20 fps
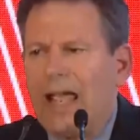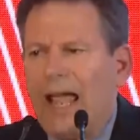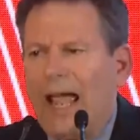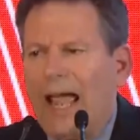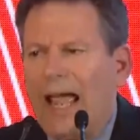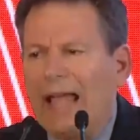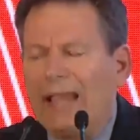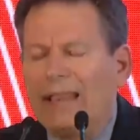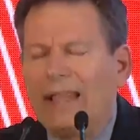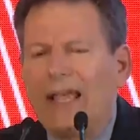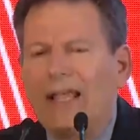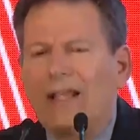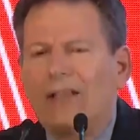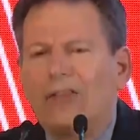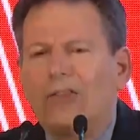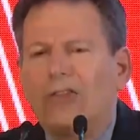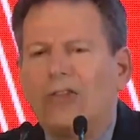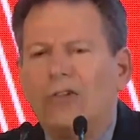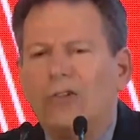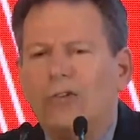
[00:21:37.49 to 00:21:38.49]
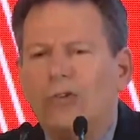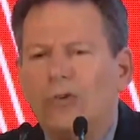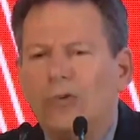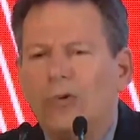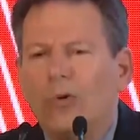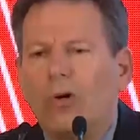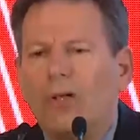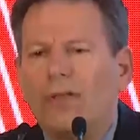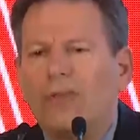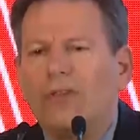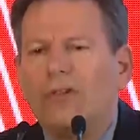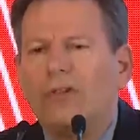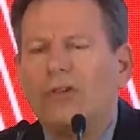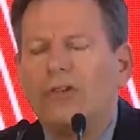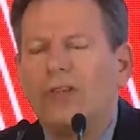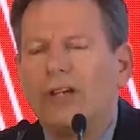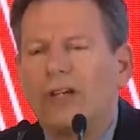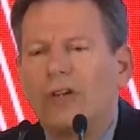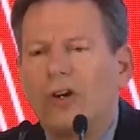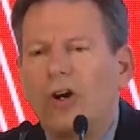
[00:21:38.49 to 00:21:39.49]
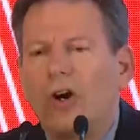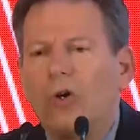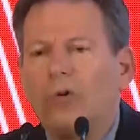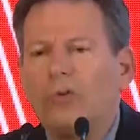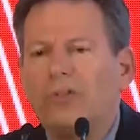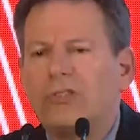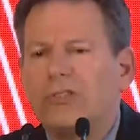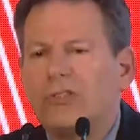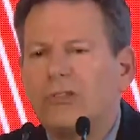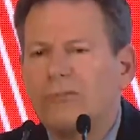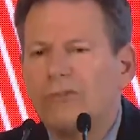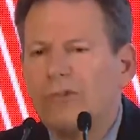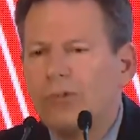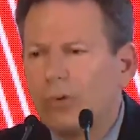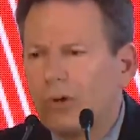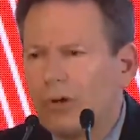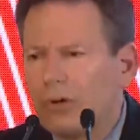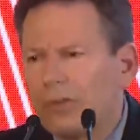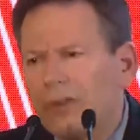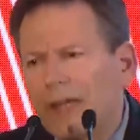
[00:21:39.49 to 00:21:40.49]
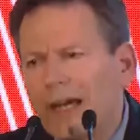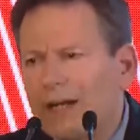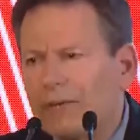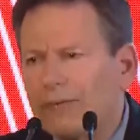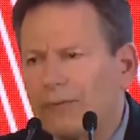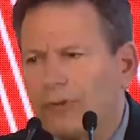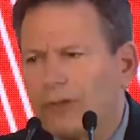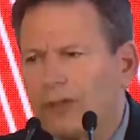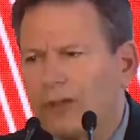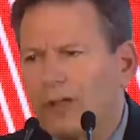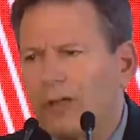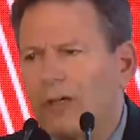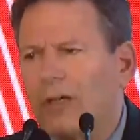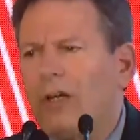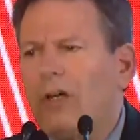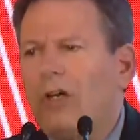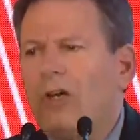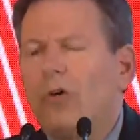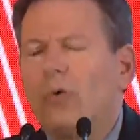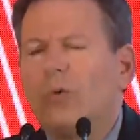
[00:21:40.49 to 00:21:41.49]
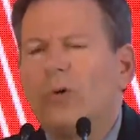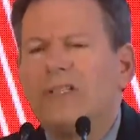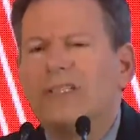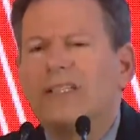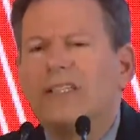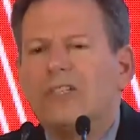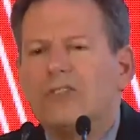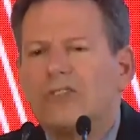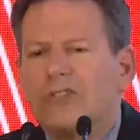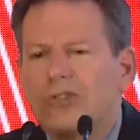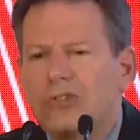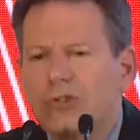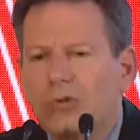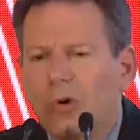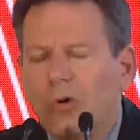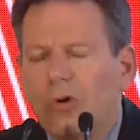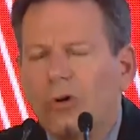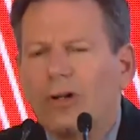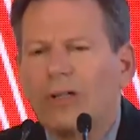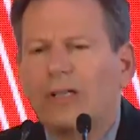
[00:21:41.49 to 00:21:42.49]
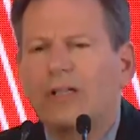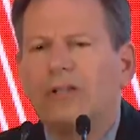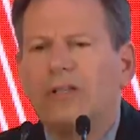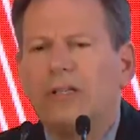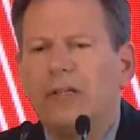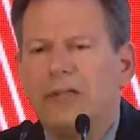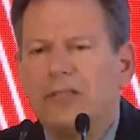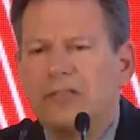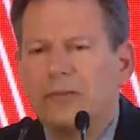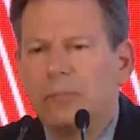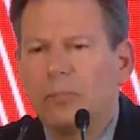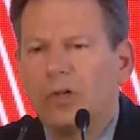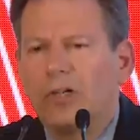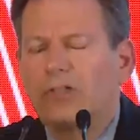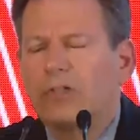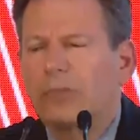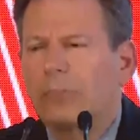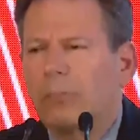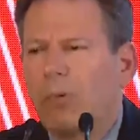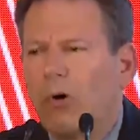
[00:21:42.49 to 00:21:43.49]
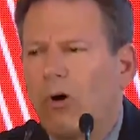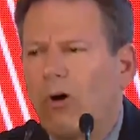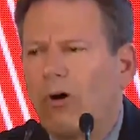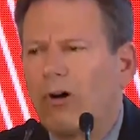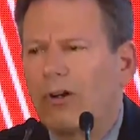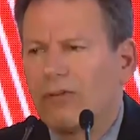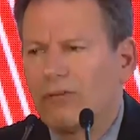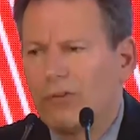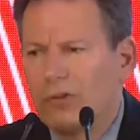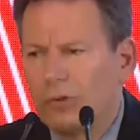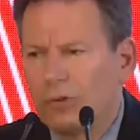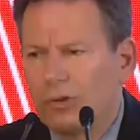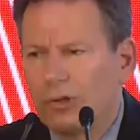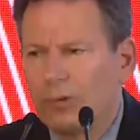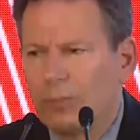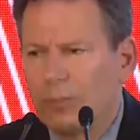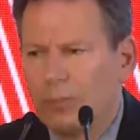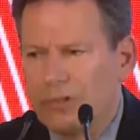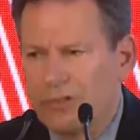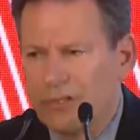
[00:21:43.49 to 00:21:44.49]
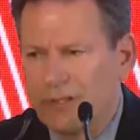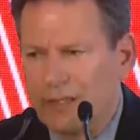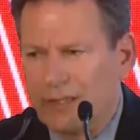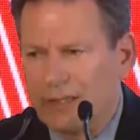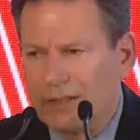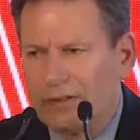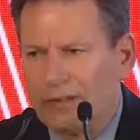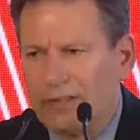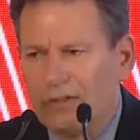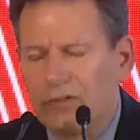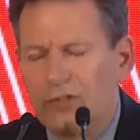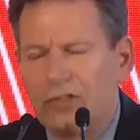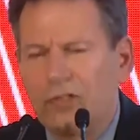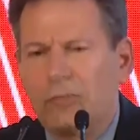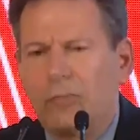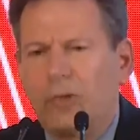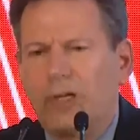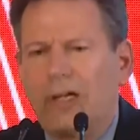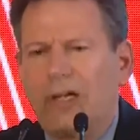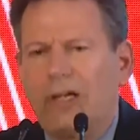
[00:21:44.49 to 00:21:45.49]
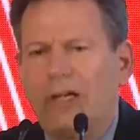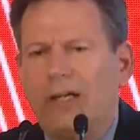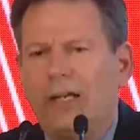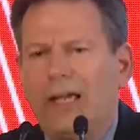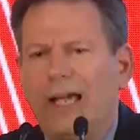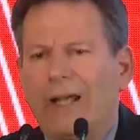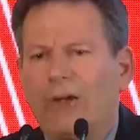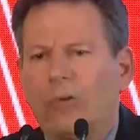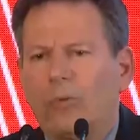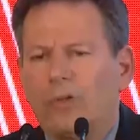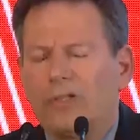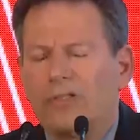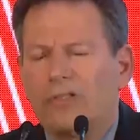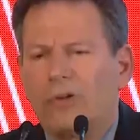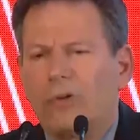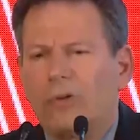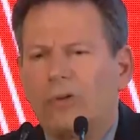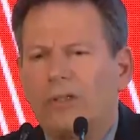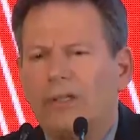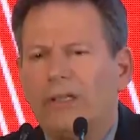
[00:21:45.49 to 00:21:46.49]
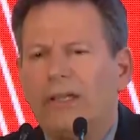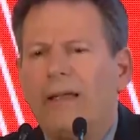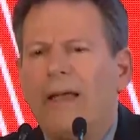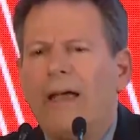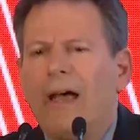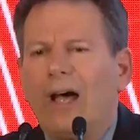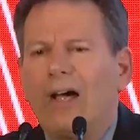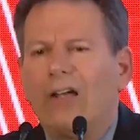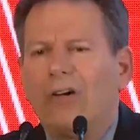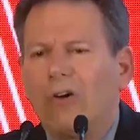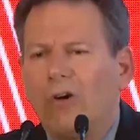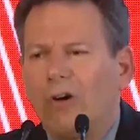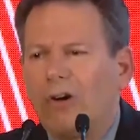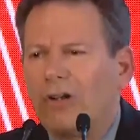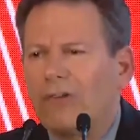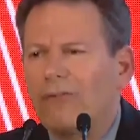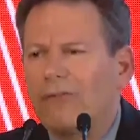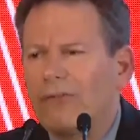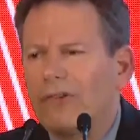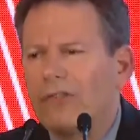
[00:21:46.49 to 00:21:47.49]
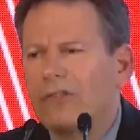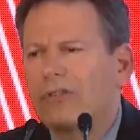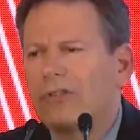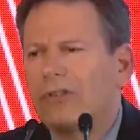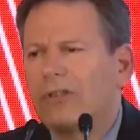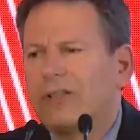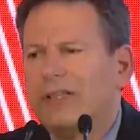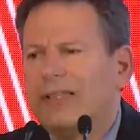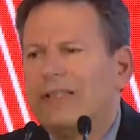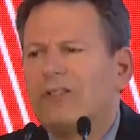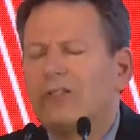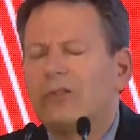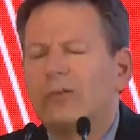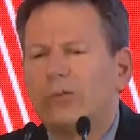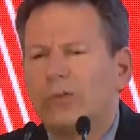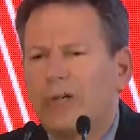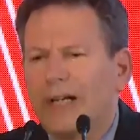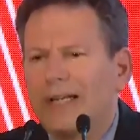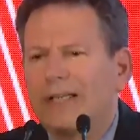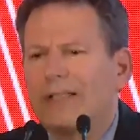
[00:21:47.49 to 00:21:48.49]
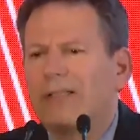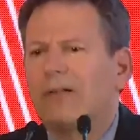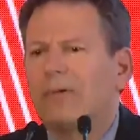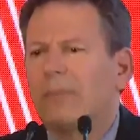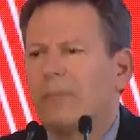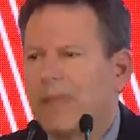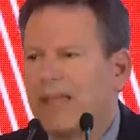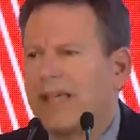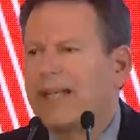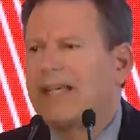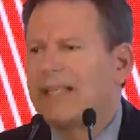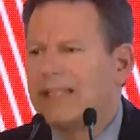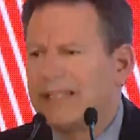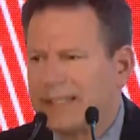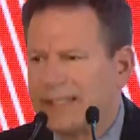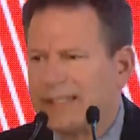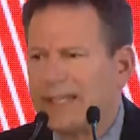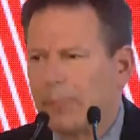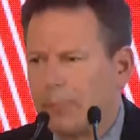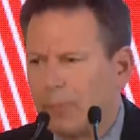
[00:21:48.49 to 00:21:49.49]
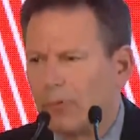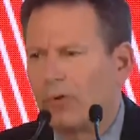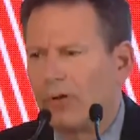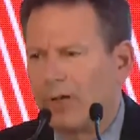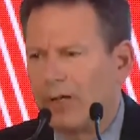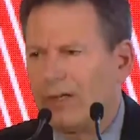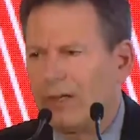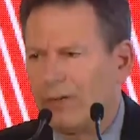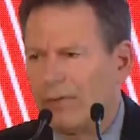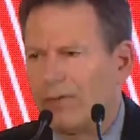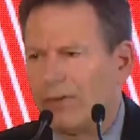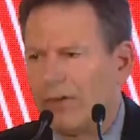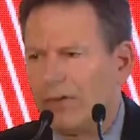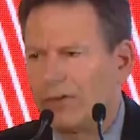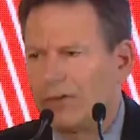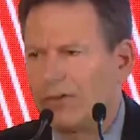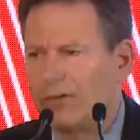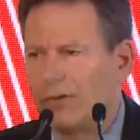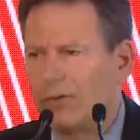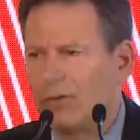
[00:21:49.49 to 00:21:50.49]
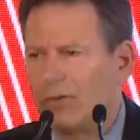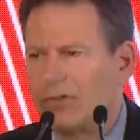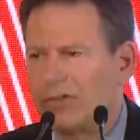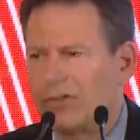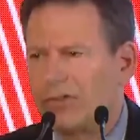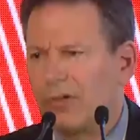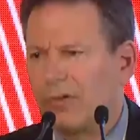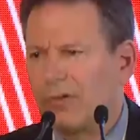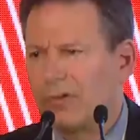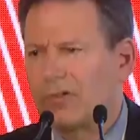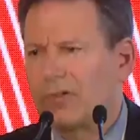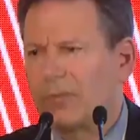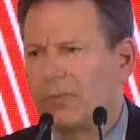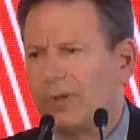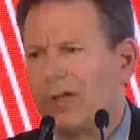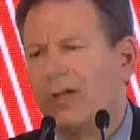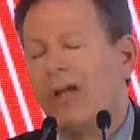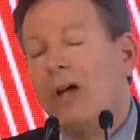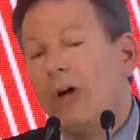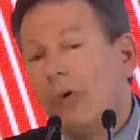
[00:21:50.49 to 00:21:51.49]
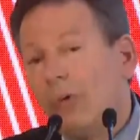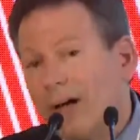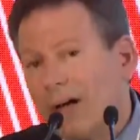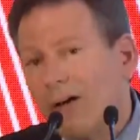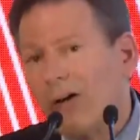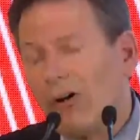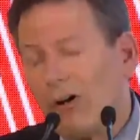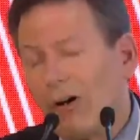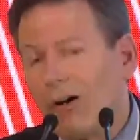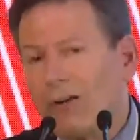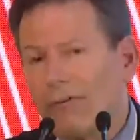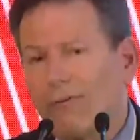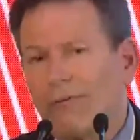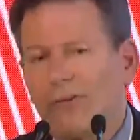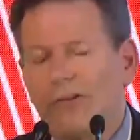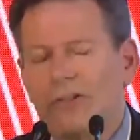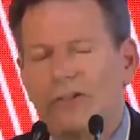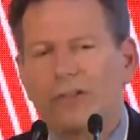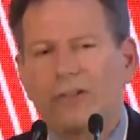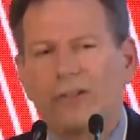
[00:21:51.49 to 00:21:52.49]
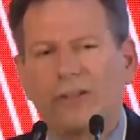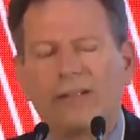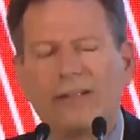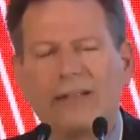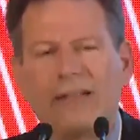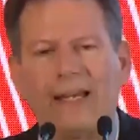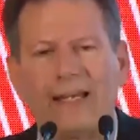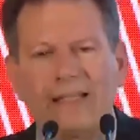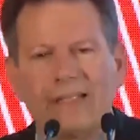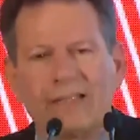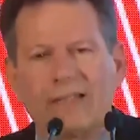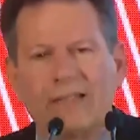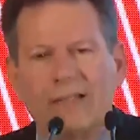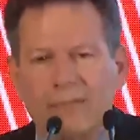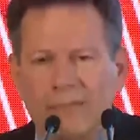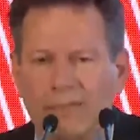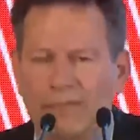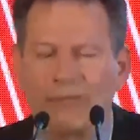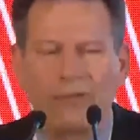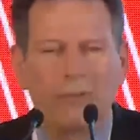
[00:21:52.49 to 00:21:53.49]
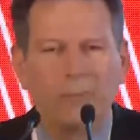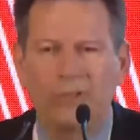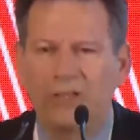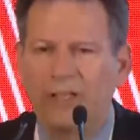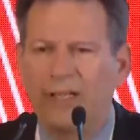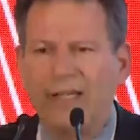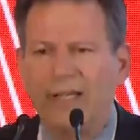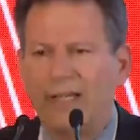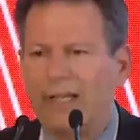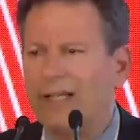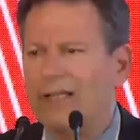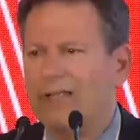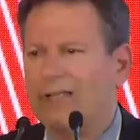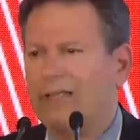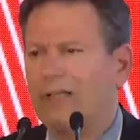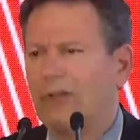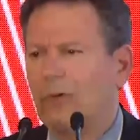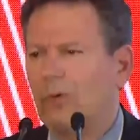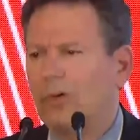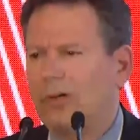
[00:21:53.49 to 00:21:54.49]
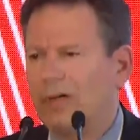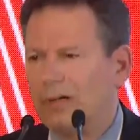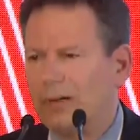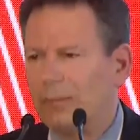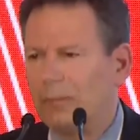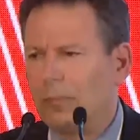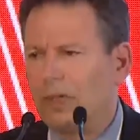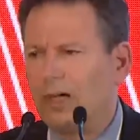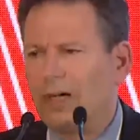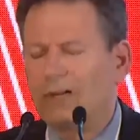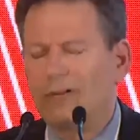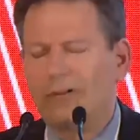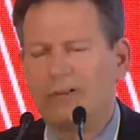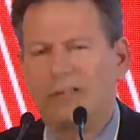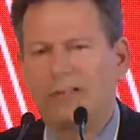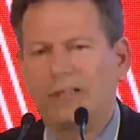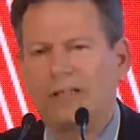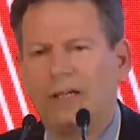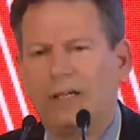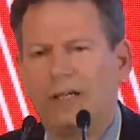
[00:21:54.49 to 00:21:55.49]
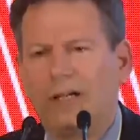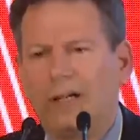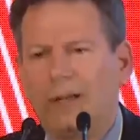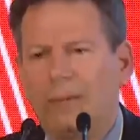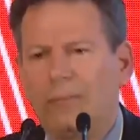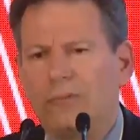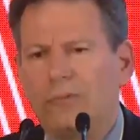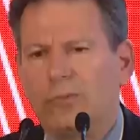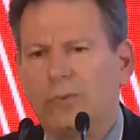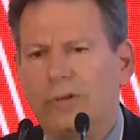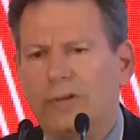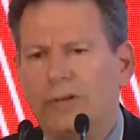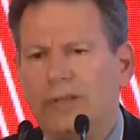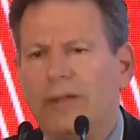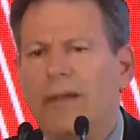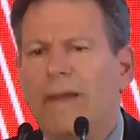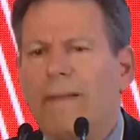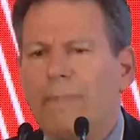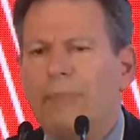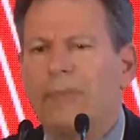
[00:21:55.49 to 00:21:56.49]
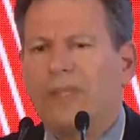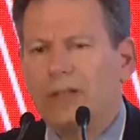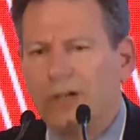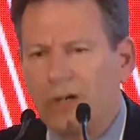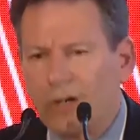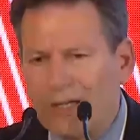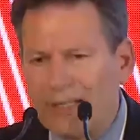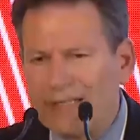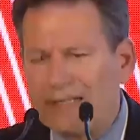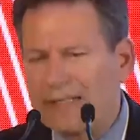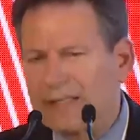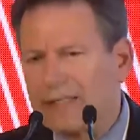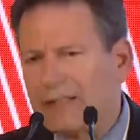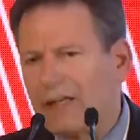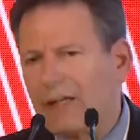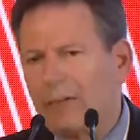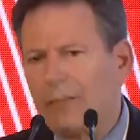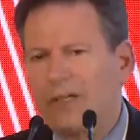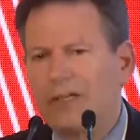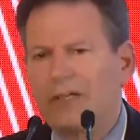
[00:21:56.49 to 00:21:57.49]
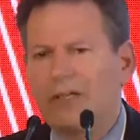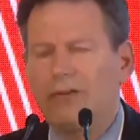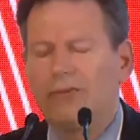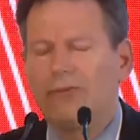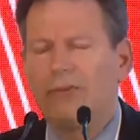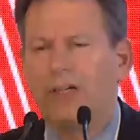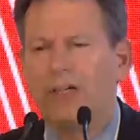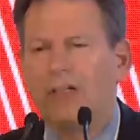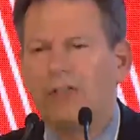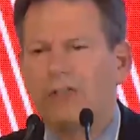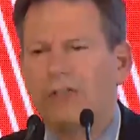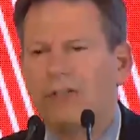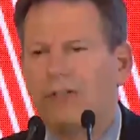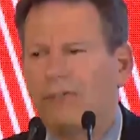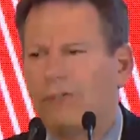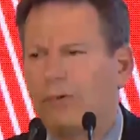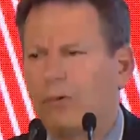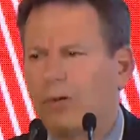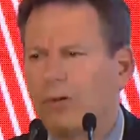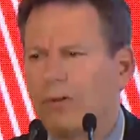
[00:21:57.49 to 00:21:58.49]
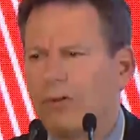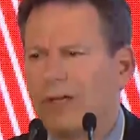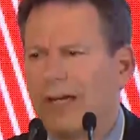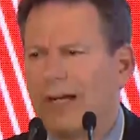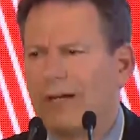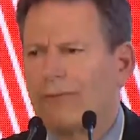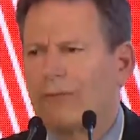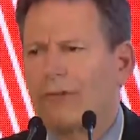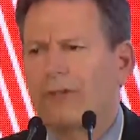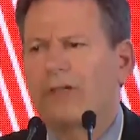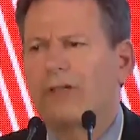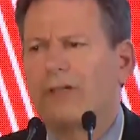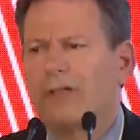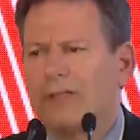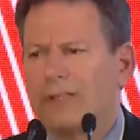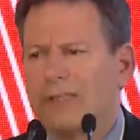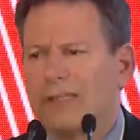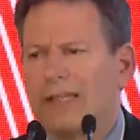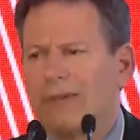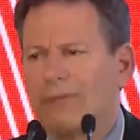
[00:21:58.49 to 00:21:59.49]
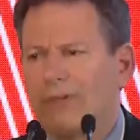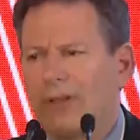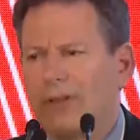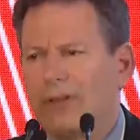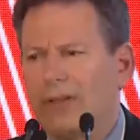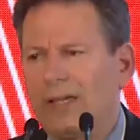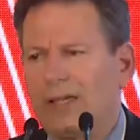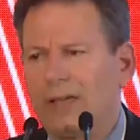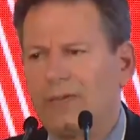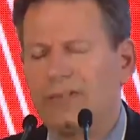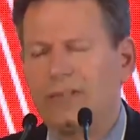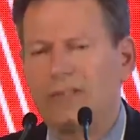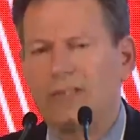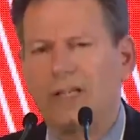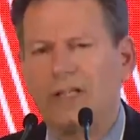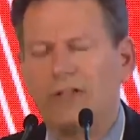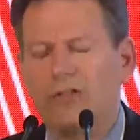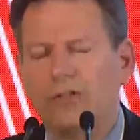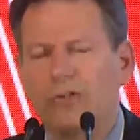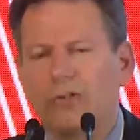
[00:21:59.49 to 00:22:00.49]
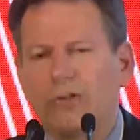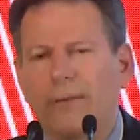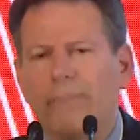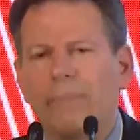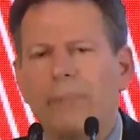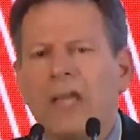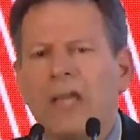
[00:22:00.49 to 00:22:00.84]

And that the, the, the coast of North Africa was historically as much part of Europe as Italy or Spain, and it was only an artificial interregnum that had separated the two, so to speak. Well, artificial, it lasted from late antiquity to modern times with the you know, Islamic invasion of North Africa in the 7th, 8th century.